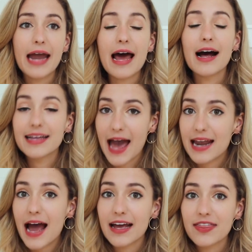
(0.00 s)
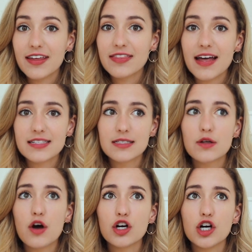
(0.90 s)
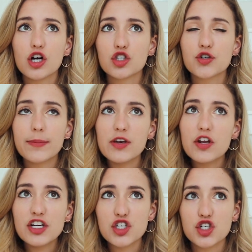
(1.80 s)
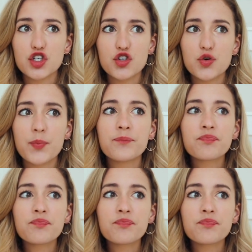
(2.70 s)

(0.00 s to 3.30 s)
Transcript: And again, I think that's attributed to